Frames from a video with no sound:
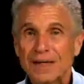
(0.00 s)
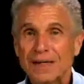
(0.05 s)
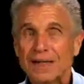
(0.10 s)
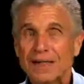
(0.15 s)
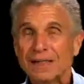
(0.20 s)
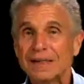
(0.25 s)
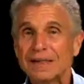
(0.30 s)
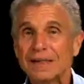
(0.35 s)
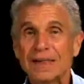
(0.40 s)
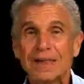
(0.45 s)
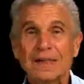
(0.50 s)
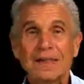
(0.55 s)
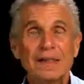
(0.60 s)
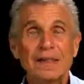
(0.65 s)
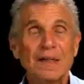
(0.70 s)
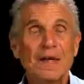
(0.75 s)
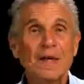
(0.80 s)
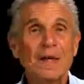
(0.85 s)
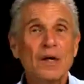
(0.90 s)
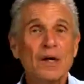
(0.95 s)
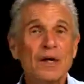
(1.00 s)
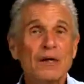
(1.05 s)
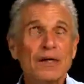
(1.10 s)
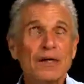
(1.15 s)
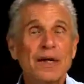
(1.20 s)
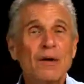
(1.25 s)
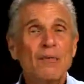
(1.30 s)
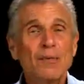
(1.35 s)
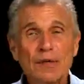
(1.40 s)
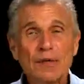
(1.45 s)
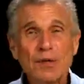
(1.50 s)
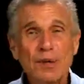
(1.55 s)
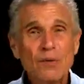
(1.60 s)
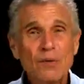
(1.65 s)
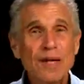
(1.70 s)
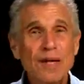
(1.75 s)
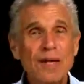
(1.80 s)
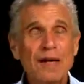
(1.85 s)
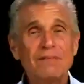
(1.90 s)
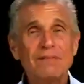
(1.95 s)
Is it. Now, we
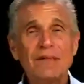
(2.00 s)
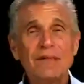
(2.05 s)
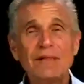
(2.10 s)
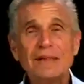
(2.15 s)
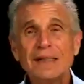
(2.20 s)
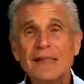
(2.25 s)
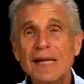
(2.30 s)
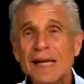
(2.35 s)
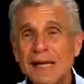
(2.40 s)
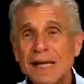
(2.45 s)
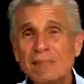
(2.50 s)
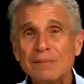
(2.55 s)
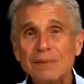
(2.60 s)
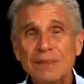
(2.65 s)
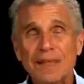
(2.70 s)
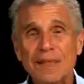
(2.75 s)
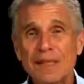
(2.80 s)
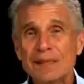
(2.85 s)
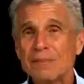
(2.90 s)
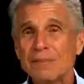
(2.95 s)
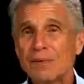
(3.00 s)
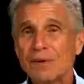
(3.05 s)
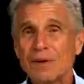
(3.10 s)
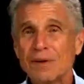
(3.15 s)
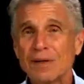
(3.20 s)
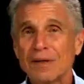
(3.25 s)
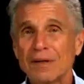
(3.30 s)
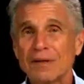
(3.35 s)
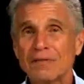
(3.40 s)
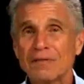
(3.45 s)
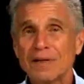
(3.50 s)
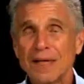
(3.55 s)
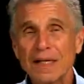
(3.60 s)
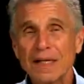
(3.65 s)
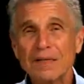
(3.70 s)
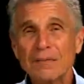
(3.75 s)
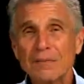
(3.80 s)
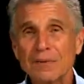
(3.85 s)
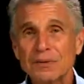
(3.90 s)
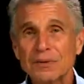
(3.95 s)
don't have these names anymore
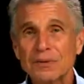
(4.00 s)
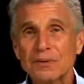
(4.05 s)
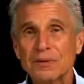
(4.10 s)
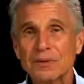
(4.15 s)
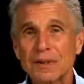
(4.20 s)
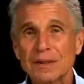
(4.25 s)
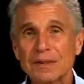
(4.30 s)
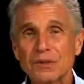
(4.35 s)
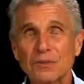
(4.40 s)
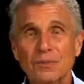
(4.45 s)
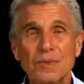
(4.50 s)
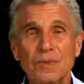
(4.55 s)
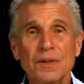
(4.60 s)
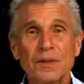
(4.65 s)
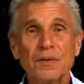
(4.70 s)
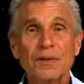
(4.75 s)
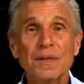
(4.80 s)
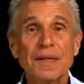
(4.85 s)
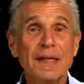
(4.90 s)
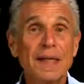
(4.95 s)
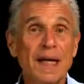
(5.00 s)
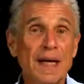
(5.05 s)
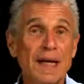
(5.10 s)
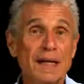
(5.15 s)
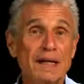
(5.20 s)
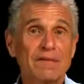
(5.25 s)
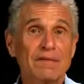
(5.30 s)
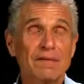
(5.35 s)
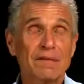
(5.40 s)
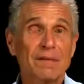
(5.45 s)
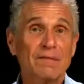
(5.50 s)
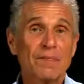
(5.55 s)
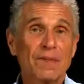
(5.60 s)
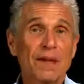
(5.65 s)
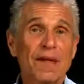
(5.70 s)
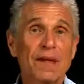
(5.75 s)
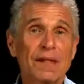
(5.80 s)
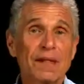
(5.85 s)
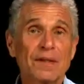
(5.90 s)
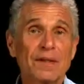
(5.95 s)
available to us. We only have
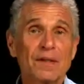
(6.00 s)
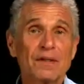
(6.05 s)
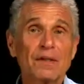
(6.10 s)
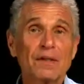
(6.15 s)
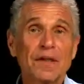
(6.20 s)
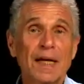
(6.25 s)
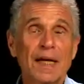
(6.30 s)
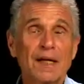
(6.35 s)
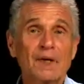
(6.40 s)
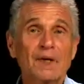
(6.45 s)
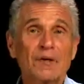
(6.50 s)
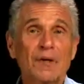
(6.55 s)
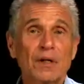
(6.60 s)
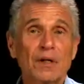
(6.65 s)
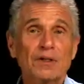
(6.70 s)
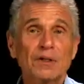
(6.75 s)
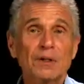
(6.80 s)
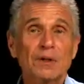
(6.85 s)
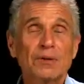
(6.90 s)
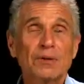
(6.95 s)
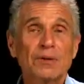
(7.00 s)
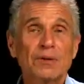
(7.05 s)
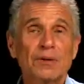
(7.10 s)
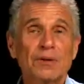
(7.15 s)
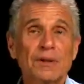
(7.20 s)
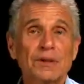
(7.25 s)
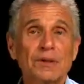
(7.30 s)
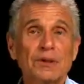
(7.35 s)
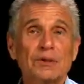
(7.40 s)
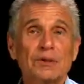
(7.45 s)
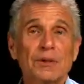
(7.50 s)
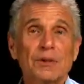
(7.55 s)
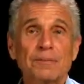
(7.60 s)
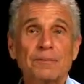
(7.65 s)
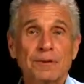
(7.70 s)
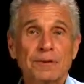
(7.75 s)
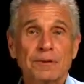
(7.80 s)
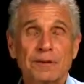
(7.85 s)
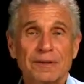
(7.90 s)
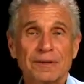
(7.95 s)
their psychological
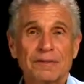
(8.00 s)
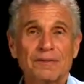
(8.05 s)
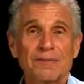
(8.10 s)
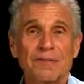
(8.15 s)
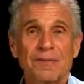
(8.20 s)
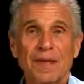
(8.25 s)
description.